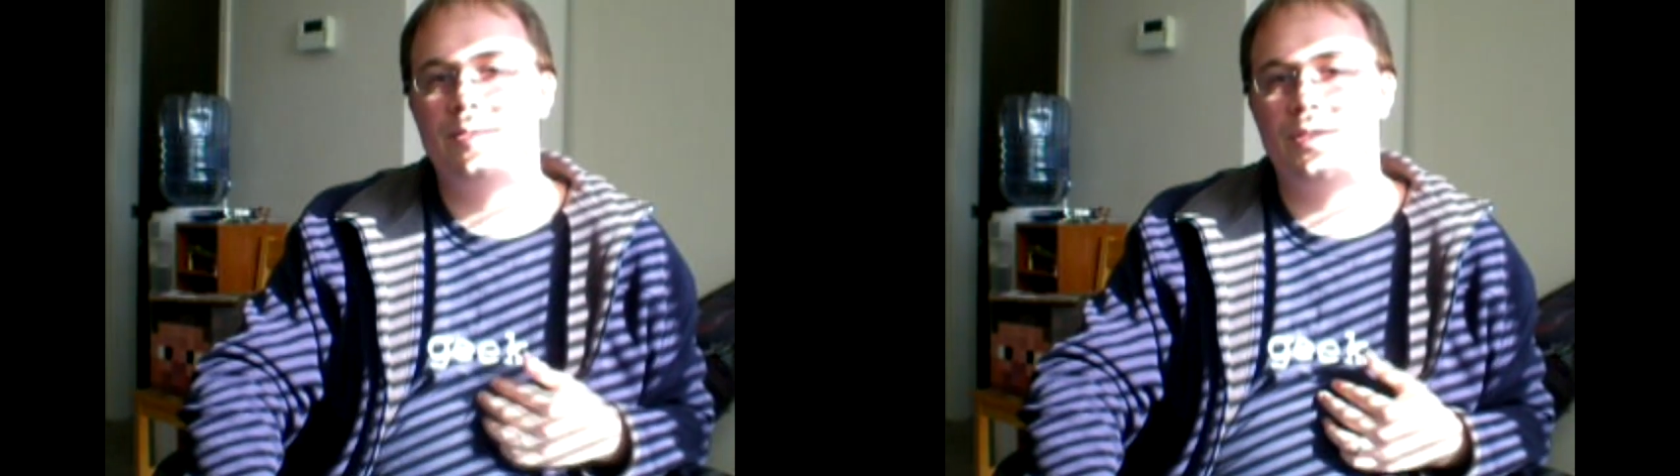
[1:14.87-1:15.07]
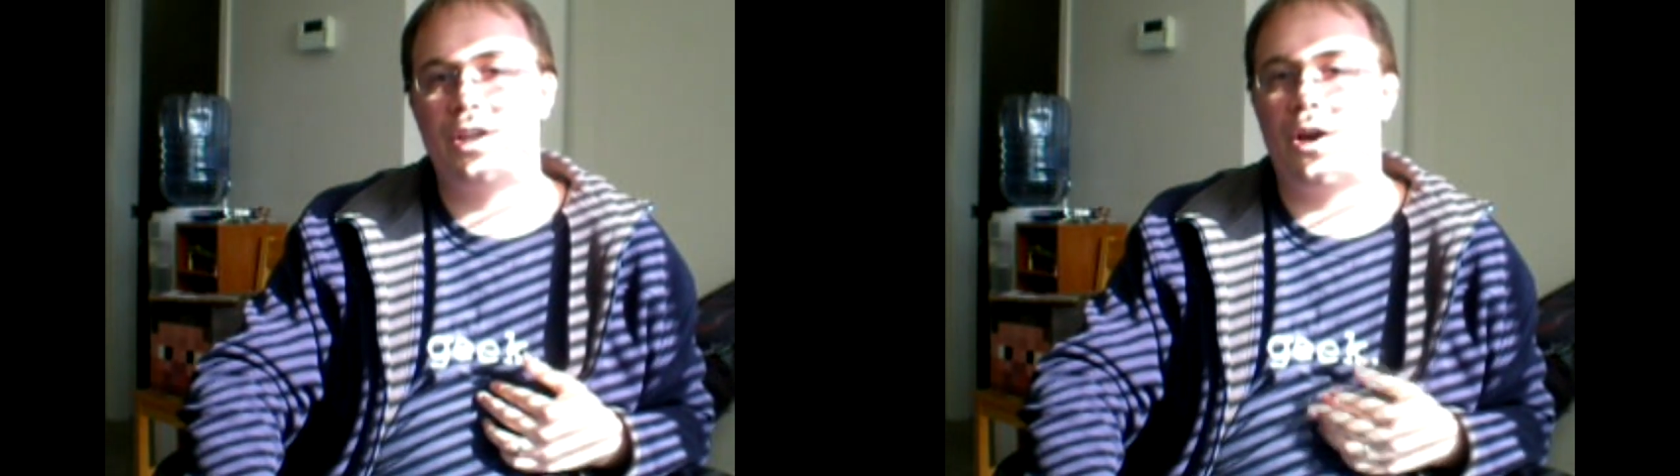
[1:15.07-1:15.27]

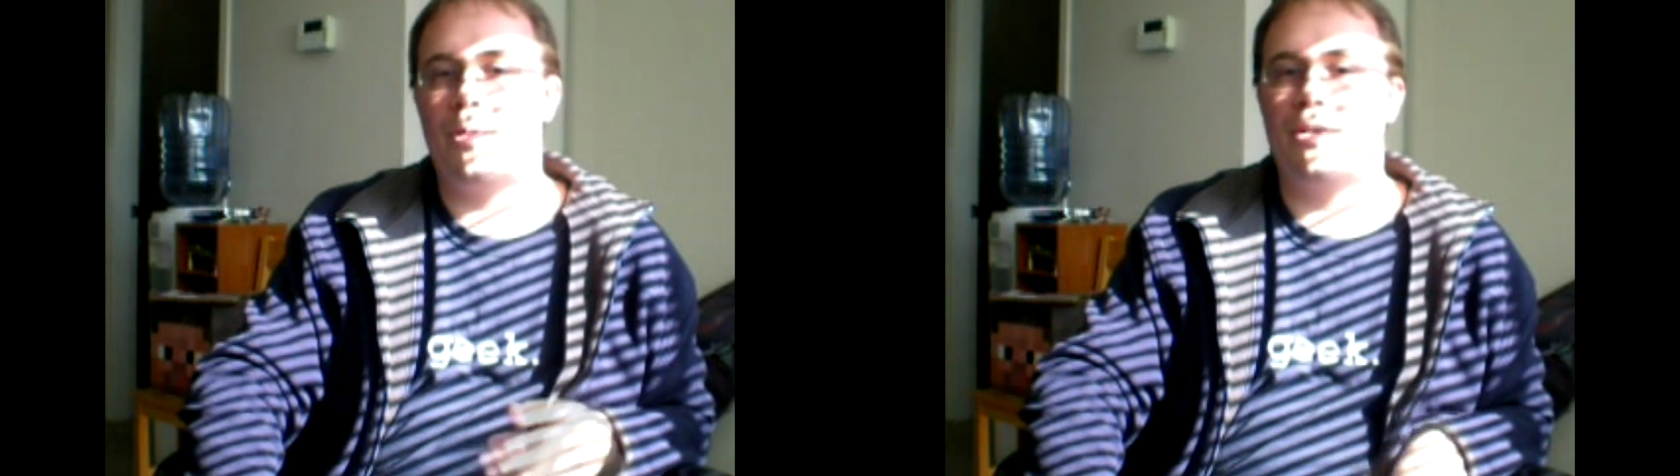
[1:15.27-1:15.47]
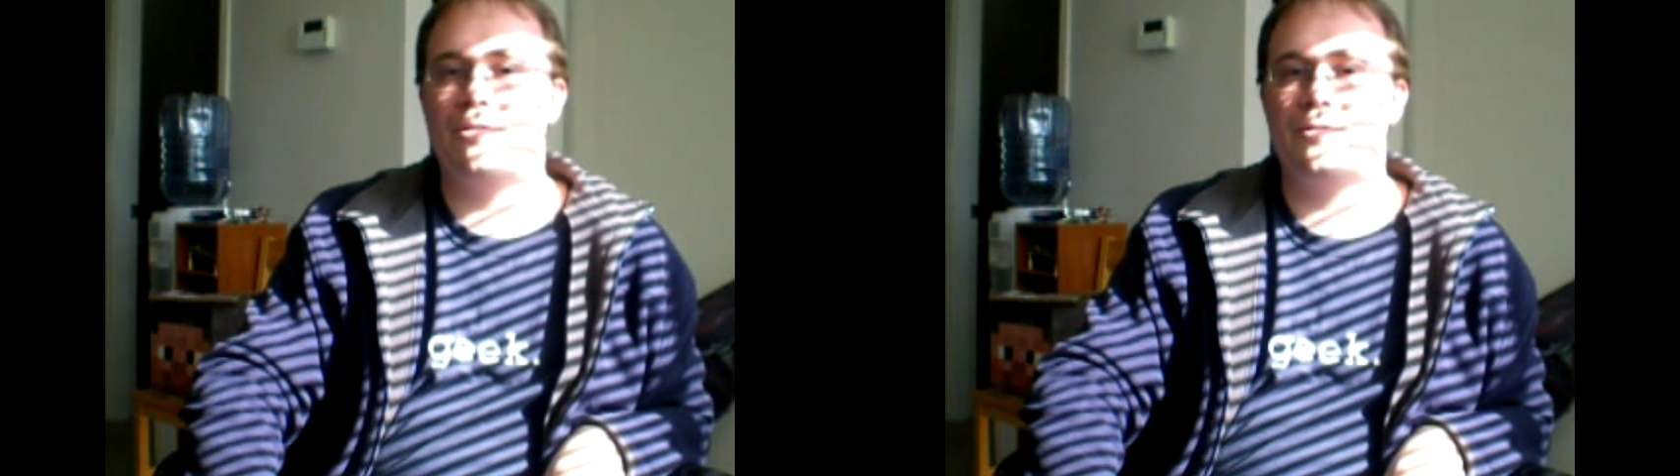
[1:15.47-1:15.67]

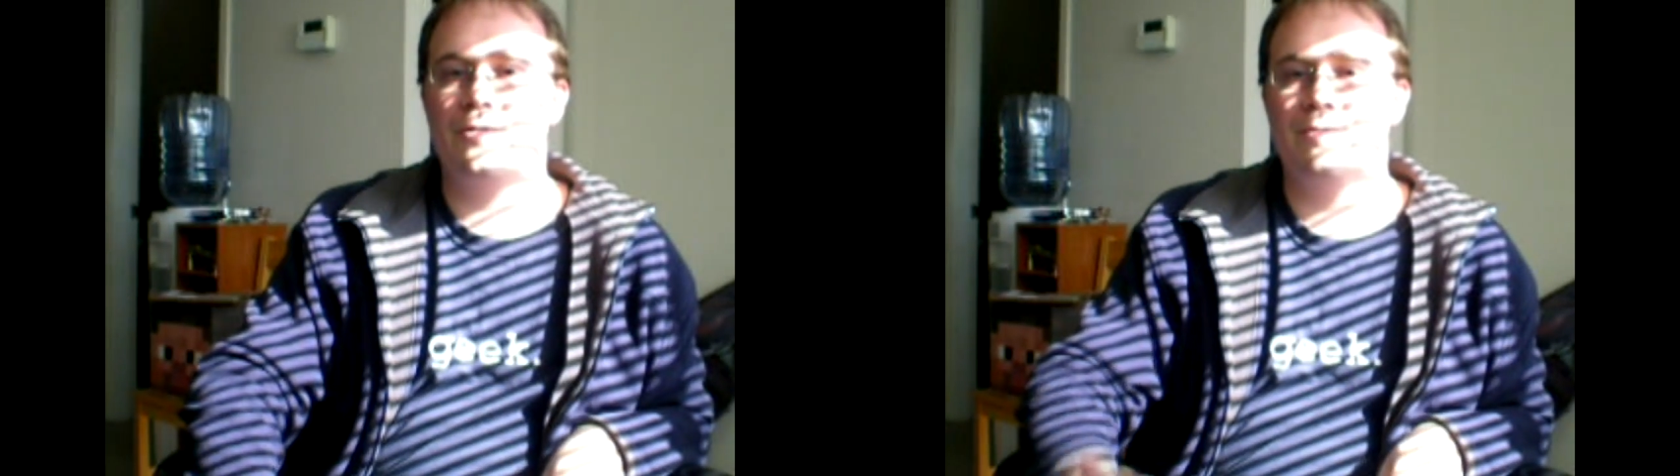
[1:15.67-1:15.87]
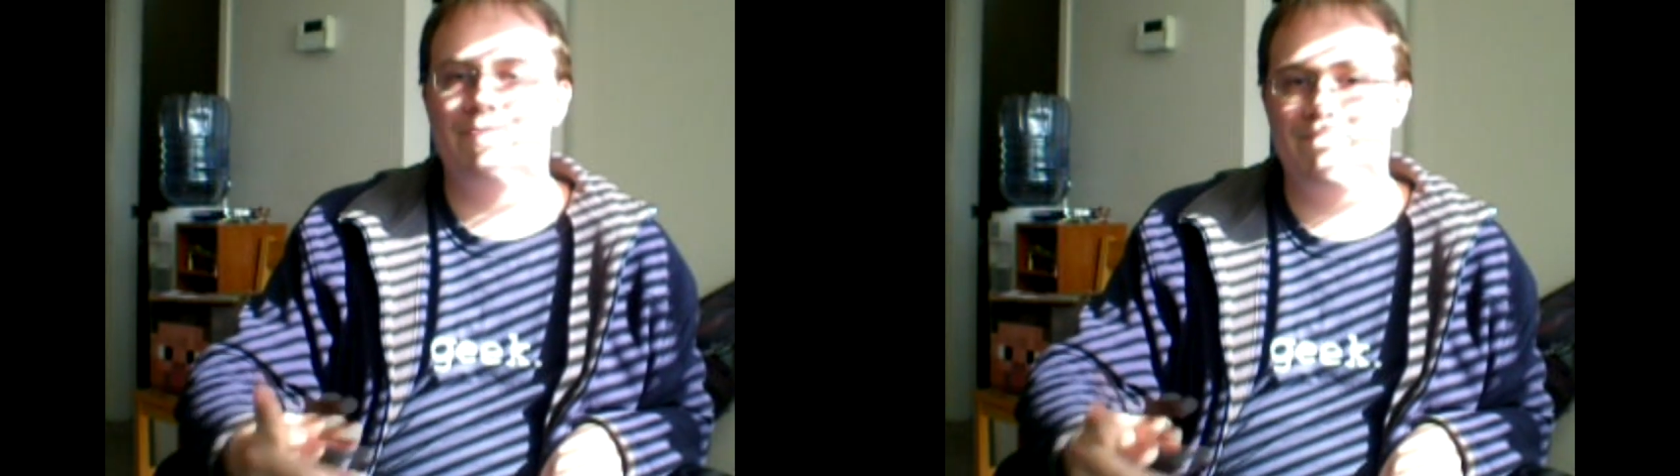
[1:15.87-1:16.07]
Jigarbov.
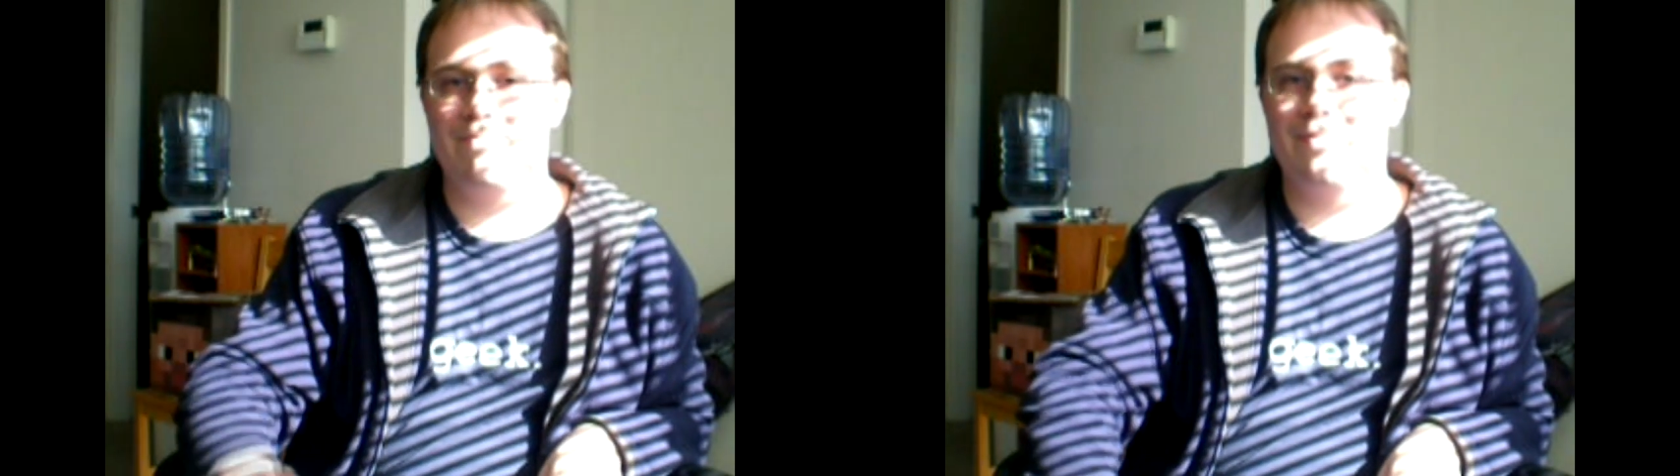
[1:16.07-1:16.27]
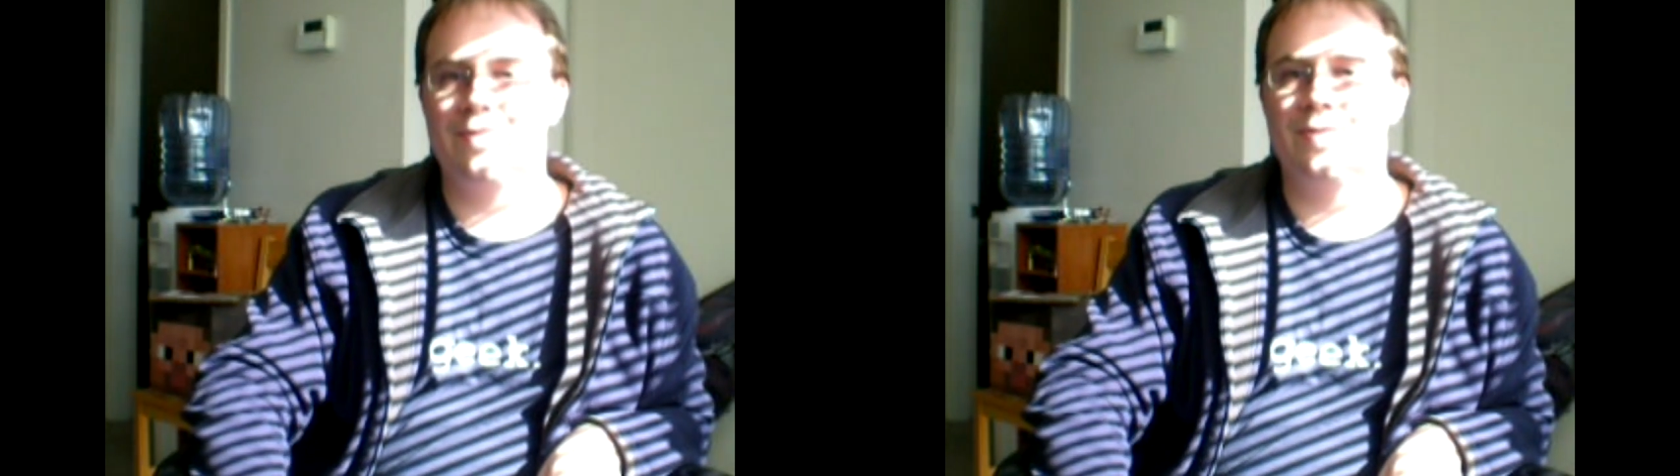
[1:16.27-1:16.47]

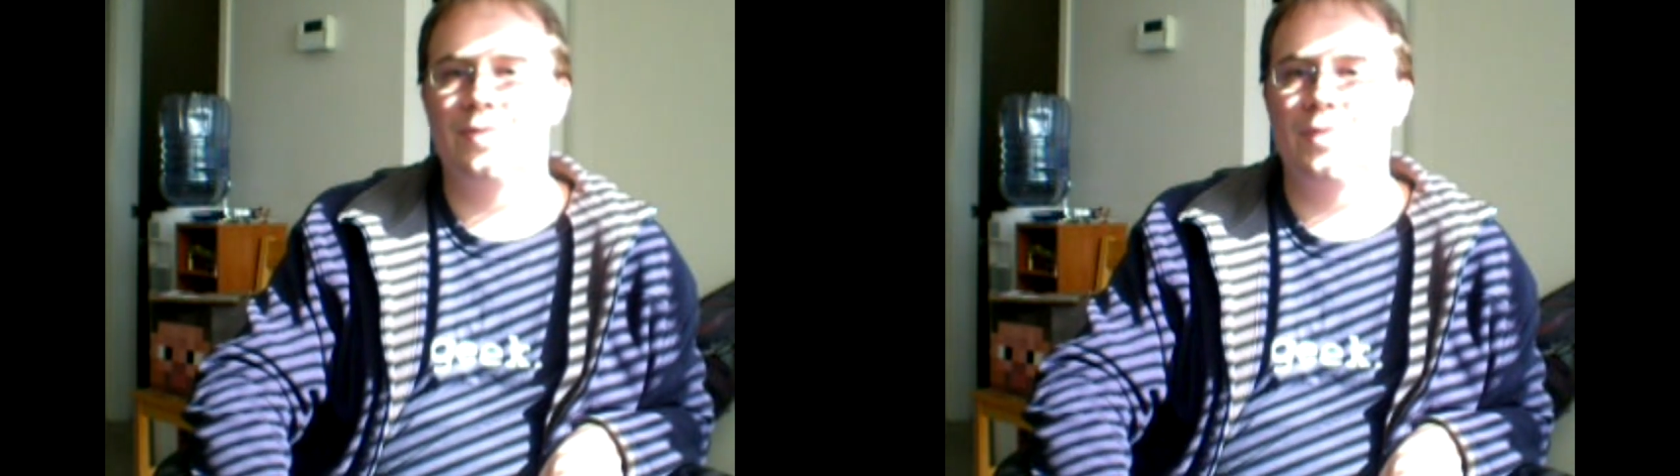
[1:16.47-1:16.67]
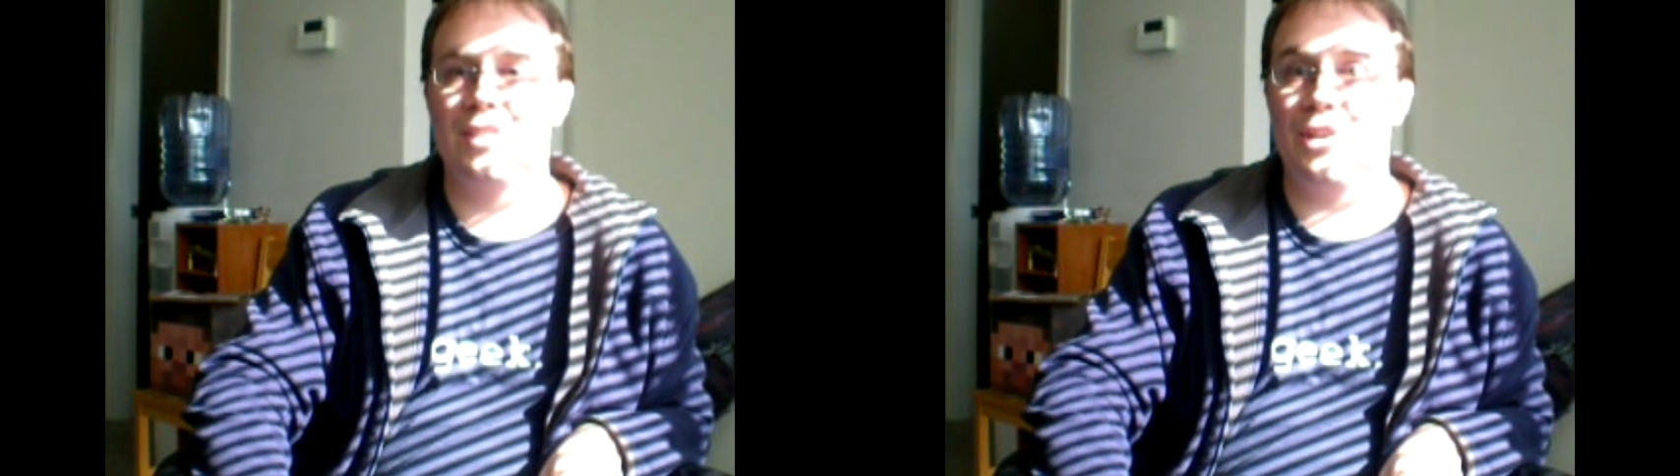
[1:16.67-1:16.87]

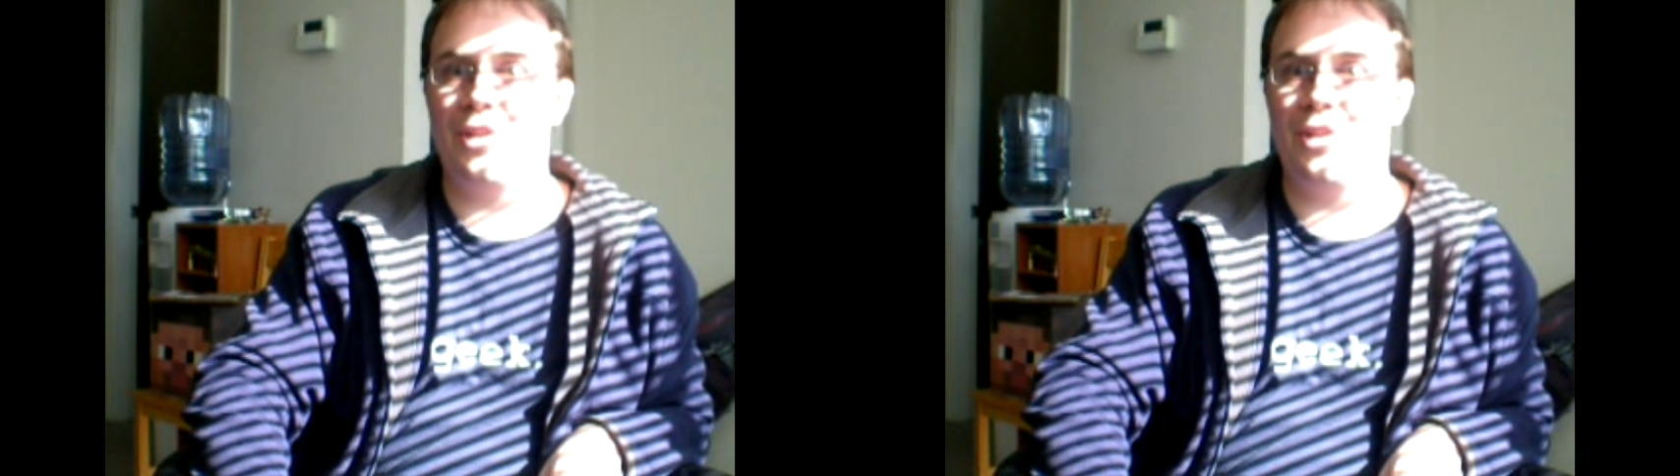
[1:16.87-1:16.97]
See